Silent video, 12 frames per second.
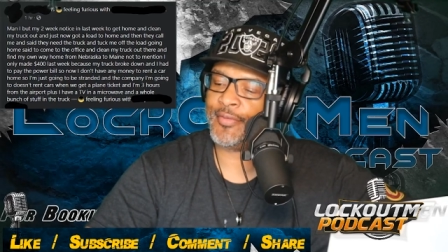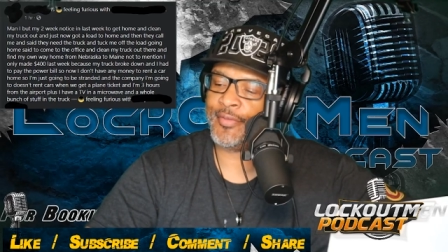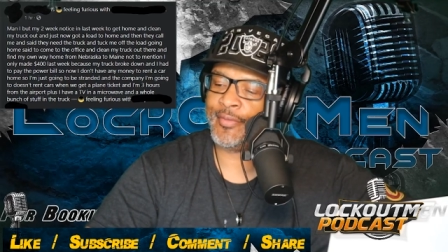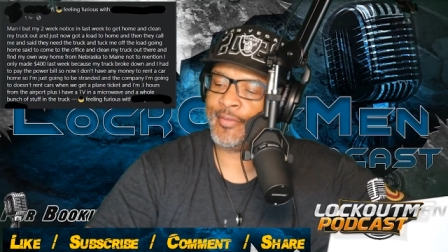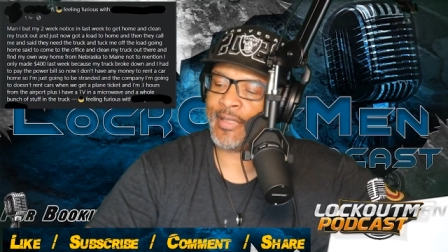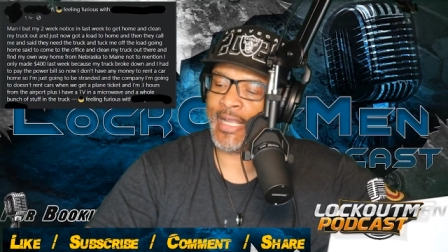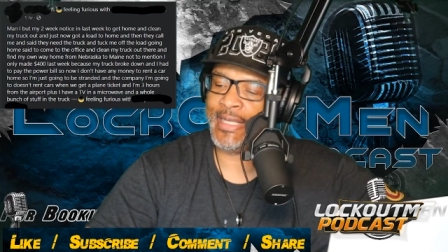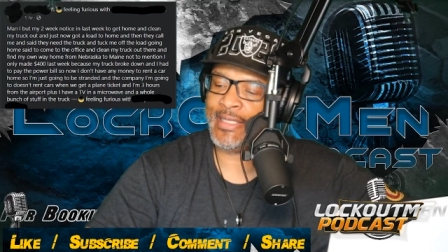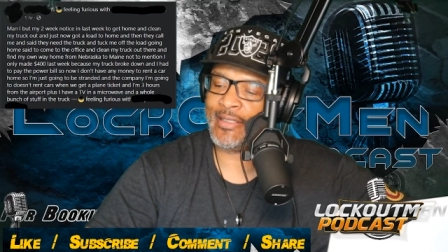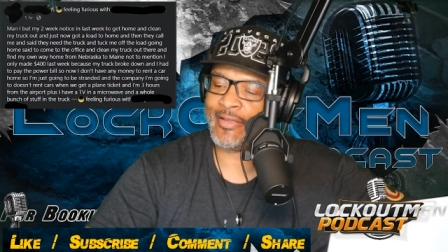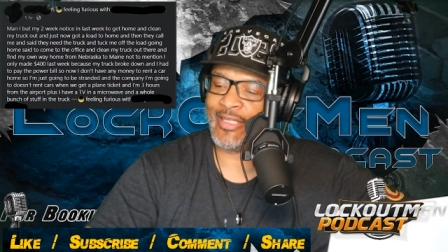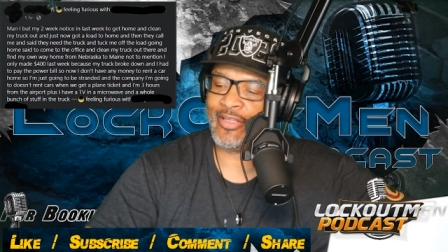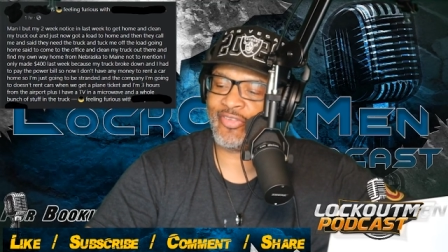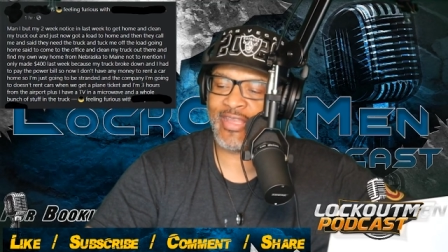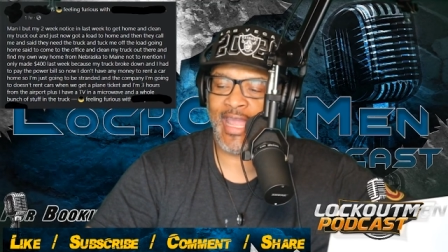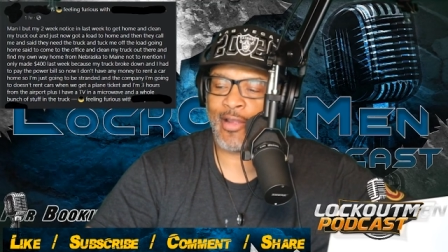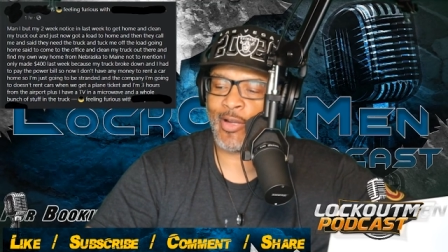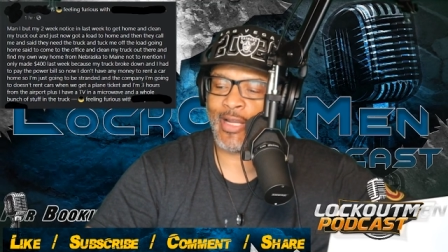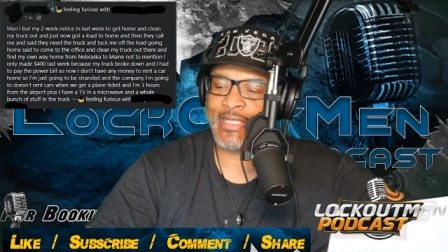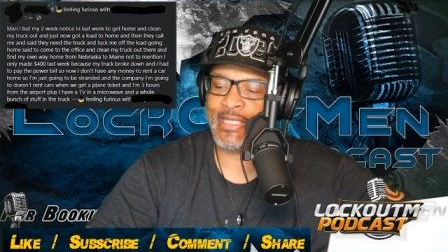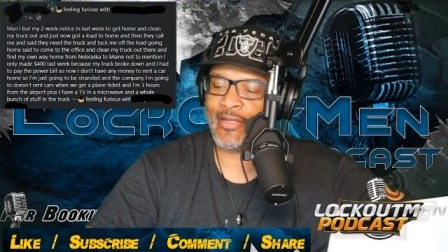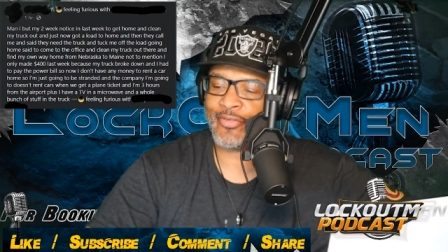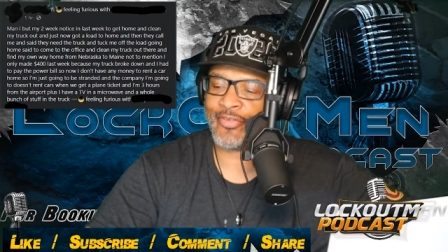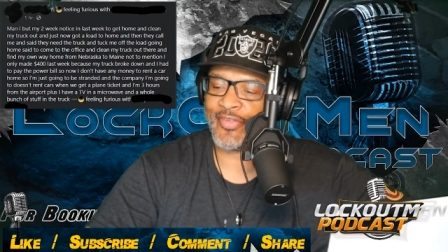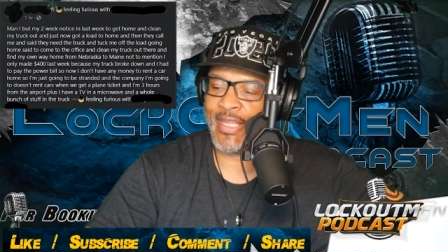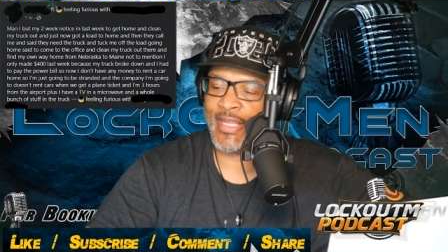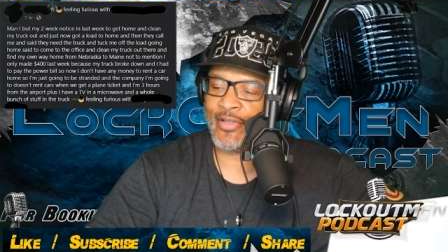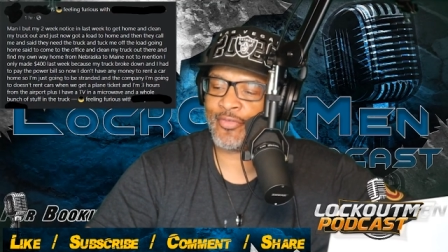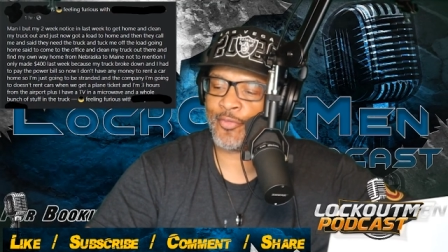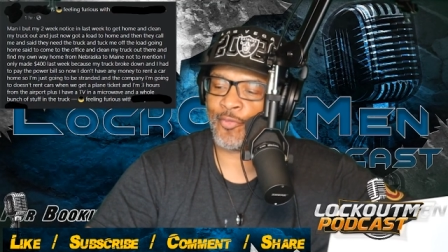like this guy right here says,